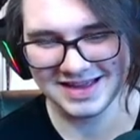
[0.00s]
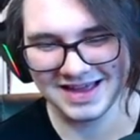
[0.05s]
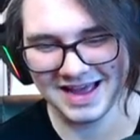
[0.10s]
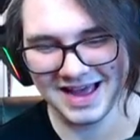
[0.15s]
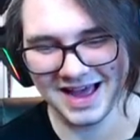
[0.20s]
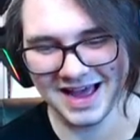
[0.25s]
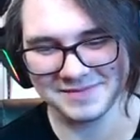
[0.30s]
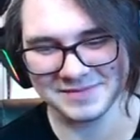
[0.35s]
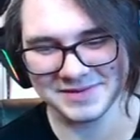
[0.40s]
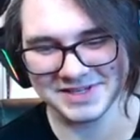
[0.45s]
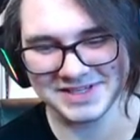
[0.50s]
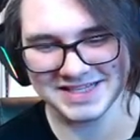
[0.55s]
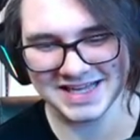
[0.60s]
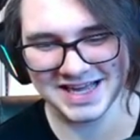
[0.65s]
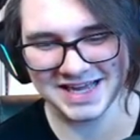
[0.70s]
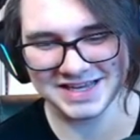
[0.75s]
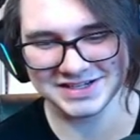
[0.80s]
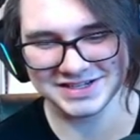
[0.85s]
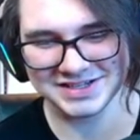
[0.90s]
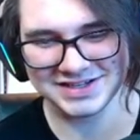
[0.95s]
Happy,
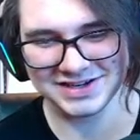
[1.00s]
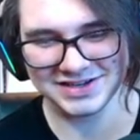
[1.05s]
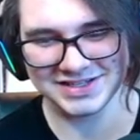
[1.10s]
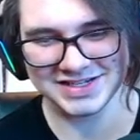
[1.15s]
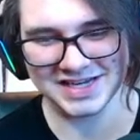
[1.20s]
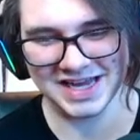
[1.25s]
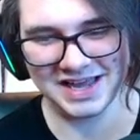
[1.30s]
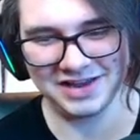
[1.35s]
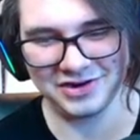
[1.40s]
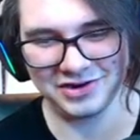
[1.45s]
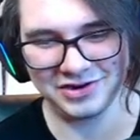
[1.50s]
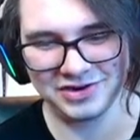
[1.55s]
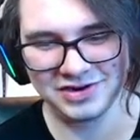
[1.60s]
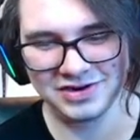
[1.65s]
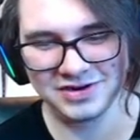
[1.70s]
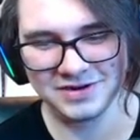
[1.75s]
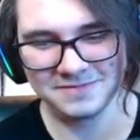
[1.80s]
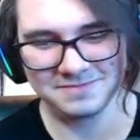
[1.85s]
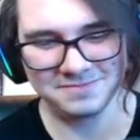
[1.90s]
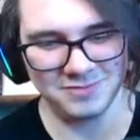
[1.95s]
sad, disgust, anger.
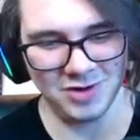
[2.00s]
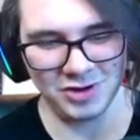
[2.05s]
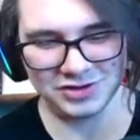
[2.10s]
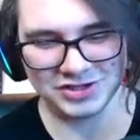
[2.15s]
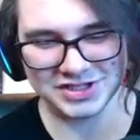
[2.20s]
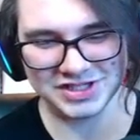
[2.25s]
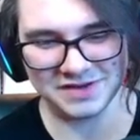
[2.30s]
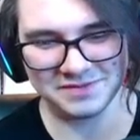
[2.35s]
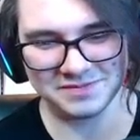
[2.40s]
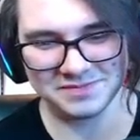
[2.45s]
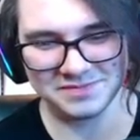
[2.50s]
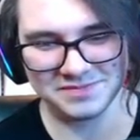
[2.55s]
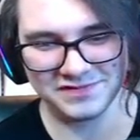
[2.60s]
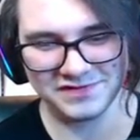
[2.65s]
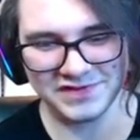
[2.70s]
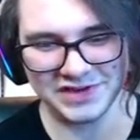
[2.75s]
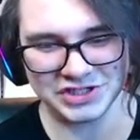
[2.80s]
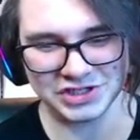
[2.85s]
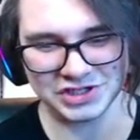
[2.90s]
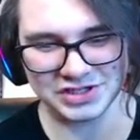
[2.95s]
All the same
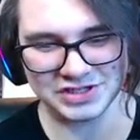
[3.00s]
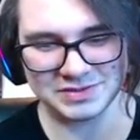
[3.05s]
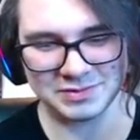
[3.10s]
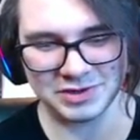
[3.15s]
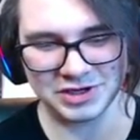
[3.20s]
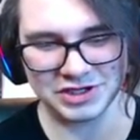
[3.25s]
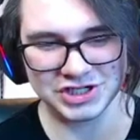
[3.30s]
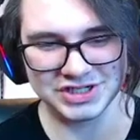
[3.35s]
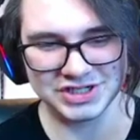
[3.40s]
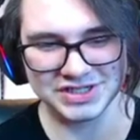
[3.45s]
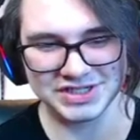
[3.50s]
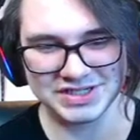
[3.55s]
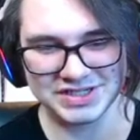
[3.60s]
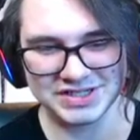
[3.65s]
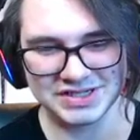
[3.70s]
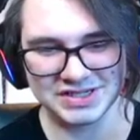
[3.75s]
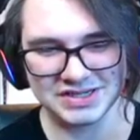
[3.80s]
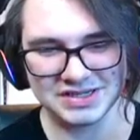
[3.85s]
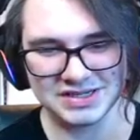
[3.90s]
facial expressions.